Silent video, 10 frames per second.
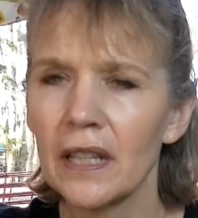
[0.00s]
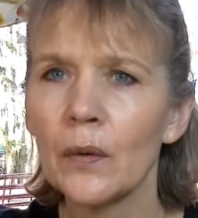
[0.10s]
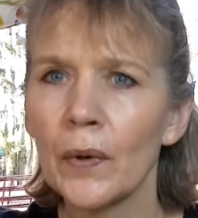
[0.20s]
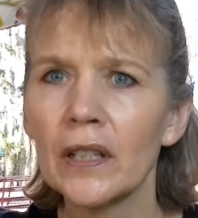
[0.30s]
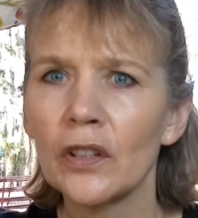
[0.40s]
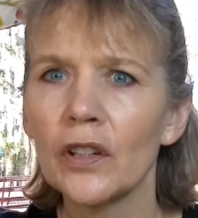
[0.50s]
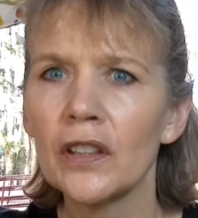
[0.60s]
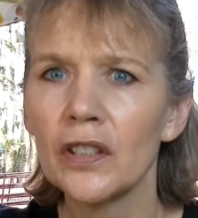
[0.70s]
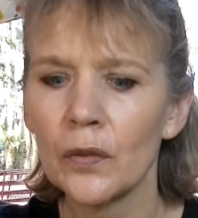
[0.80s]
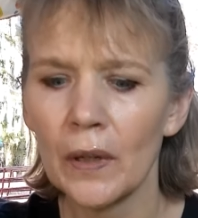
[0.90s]
they went
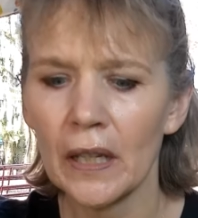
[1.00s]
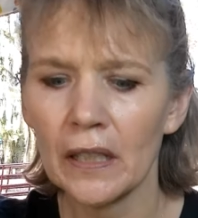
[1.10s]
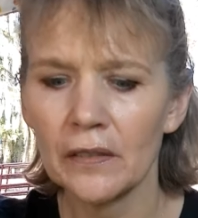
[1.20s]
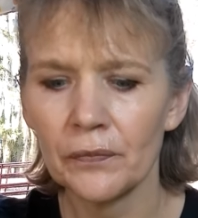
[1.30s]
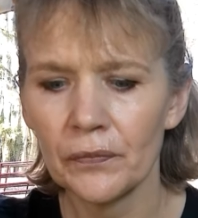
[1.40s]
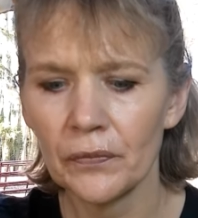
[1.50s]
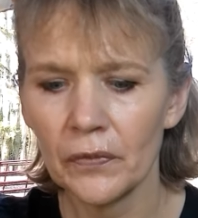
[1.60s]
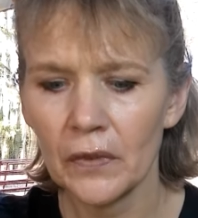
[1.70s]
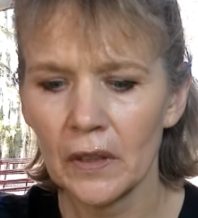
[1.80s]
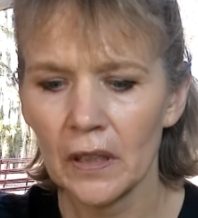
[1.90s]
on their way.
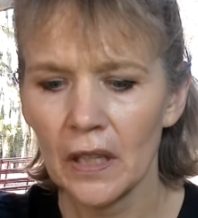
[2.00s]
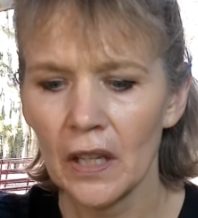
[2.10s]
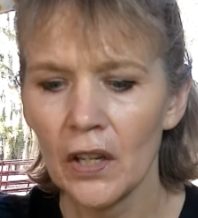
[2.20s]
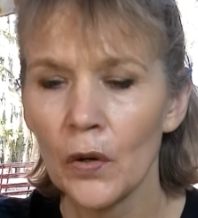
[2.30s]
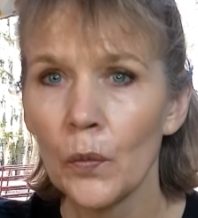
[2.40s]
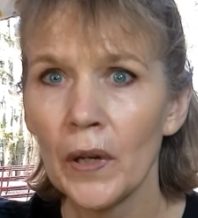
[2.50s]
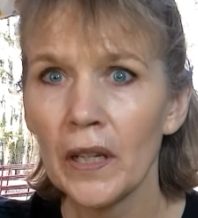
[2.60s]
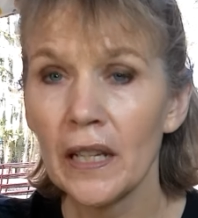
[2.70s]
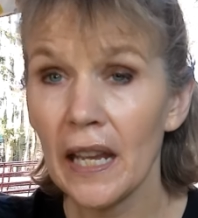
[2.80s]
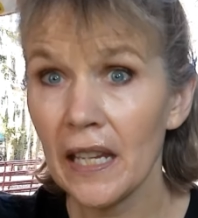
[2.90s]

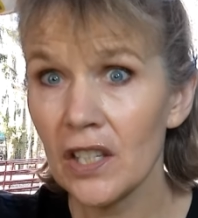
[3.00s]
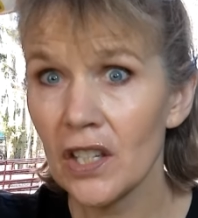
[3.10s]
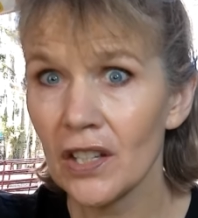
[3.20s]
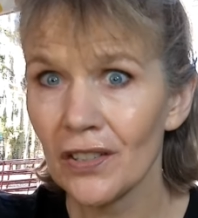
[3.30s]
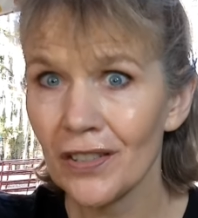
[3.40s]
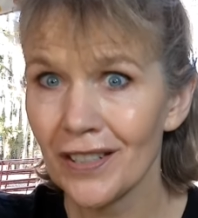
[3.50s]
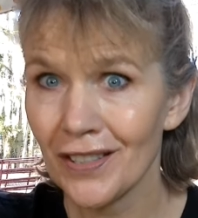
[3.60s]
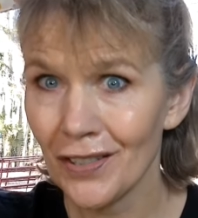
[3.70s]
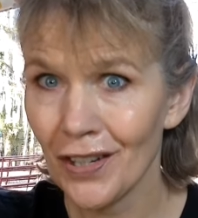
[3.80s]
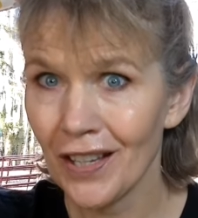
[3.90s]
When Aesir
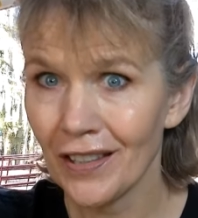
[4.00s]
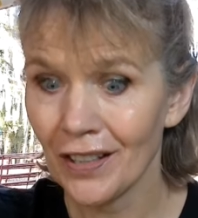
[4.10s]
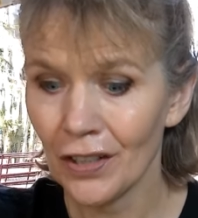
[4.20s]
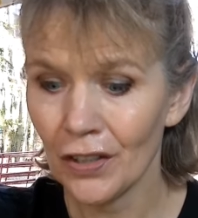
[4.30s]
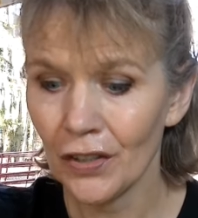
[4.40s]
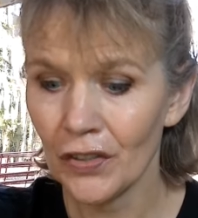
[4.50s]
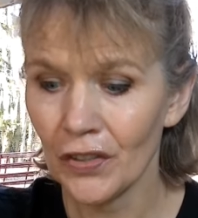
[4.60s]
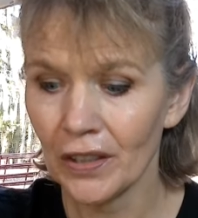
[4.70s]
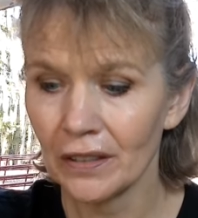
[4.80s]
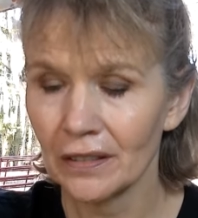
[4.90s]
saw the
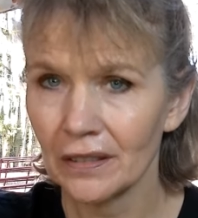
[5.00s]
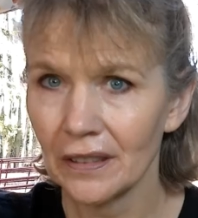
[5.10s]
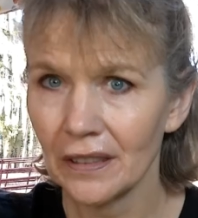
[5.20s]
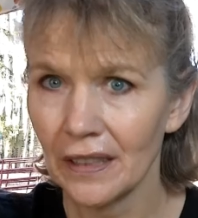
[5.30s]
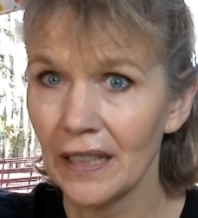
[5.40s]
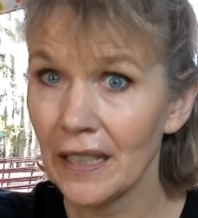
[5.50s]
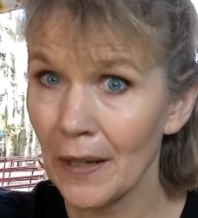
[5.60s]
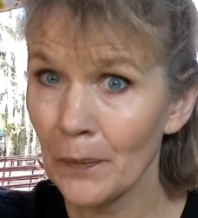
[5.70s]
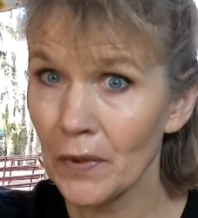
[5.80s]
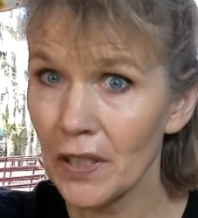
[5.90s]
cauldron, he
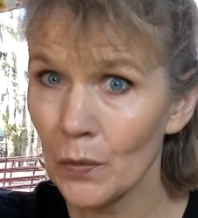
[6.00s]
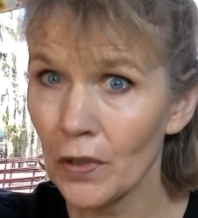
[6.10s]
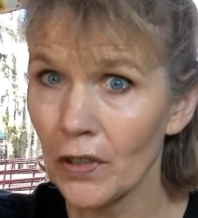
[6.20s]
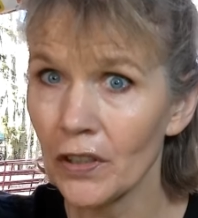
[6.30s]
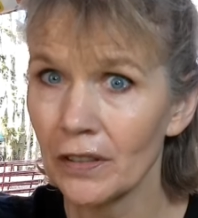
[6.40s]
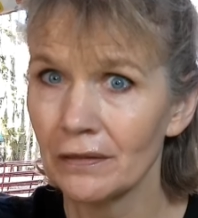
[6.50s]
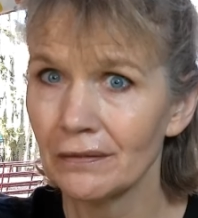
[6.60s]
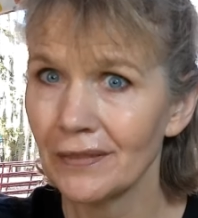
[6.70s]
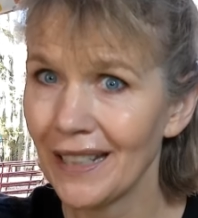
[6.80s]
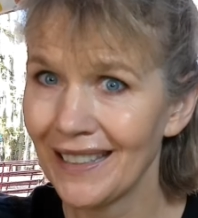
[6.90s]
kept his word.
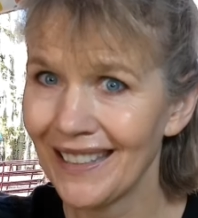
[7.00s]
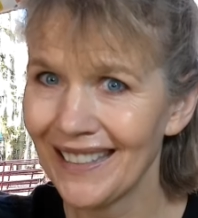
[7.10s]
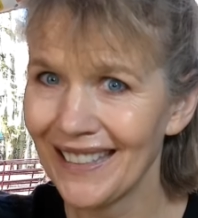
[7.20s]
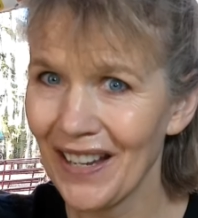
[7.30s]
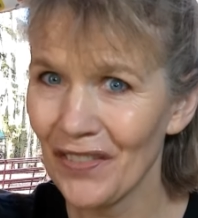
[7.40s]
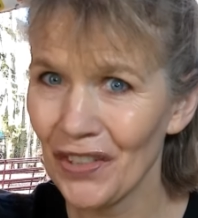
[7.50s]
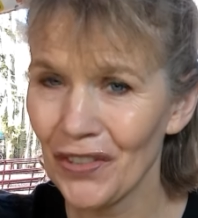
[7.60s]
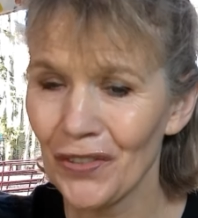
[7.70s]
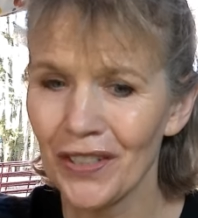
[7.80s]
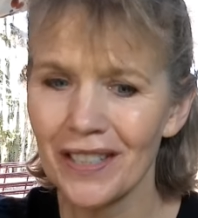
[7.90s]
He didn't have a
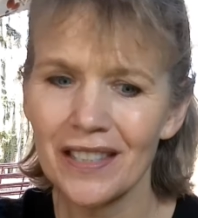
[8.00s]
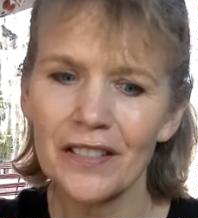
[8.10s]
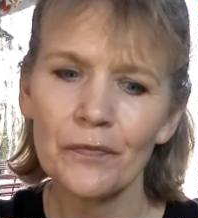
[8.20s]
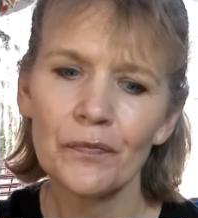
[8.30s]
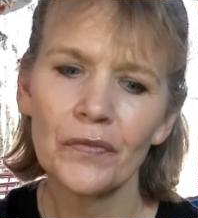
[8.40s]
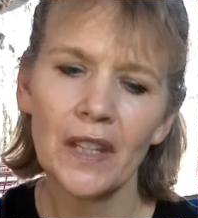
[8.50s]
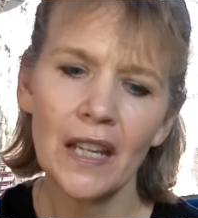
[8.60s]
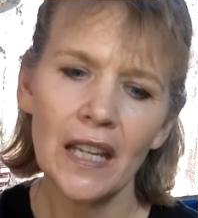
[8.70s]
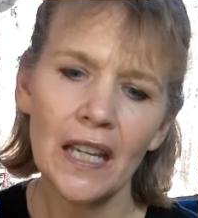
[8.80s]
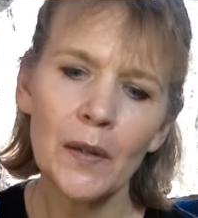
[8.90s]
choice.
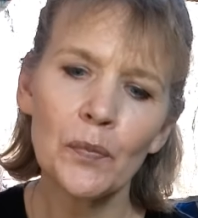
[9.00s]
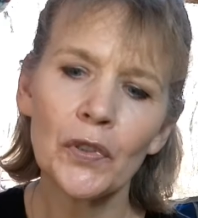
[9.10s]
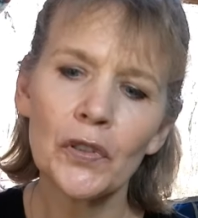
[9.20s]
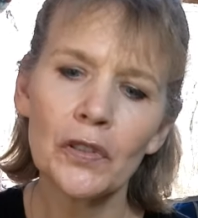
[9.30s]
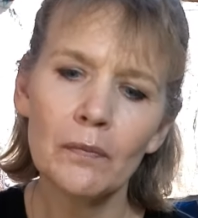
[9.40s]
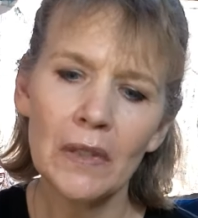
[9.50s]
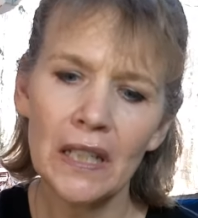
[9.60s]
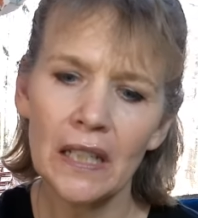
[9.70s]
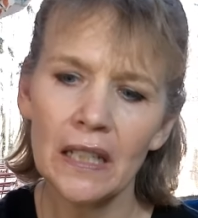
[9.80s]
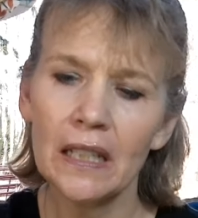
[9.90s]
He brewed
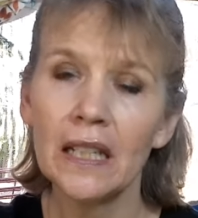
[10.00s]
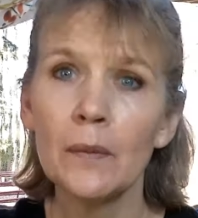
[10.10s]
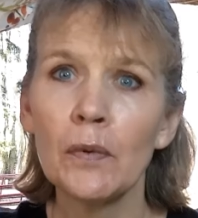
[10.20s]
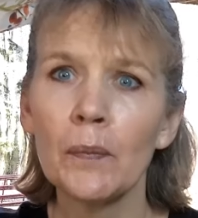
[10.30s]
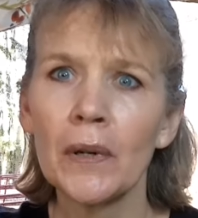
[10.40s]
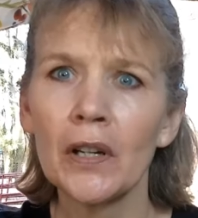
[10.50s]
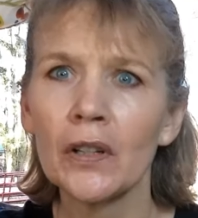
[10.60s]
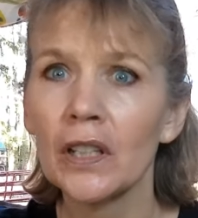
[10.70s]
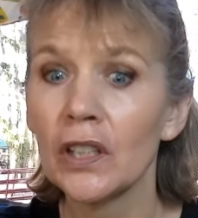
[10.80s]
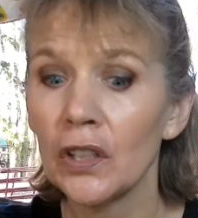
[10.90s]
mead and he prepared
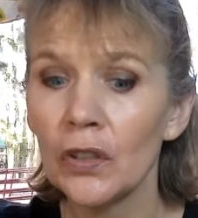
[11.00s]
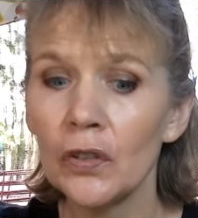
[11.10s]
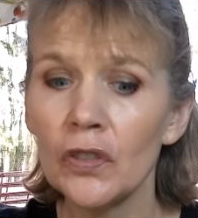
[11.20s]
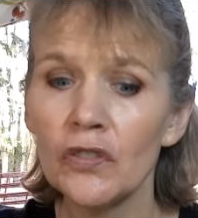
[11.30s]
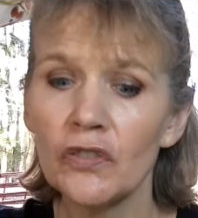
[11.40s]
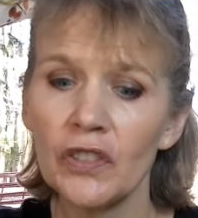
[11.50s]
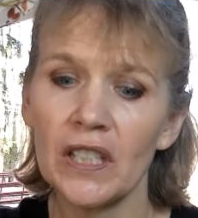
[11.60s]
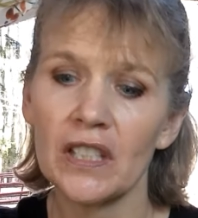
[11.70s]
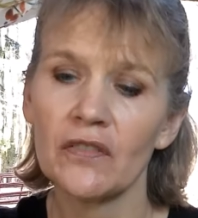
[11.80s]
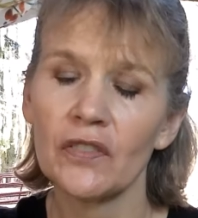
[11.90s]
a huge
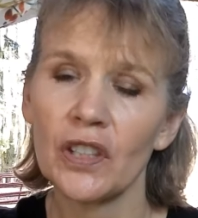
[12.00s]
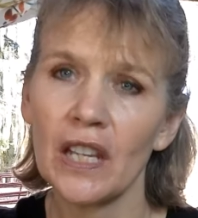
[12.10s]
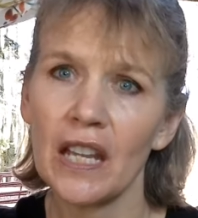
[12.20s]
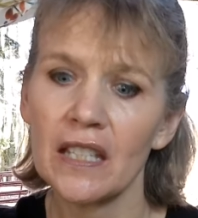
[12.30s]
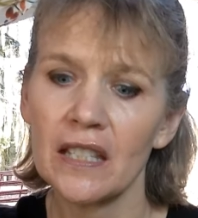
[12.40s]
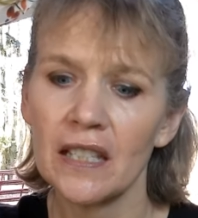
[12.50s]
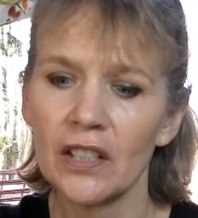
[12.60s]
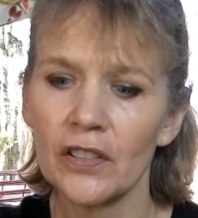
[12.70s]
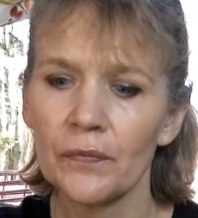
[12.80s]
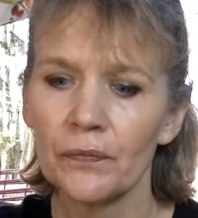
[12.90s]
feast for the
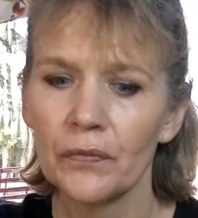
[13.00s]
Aesir.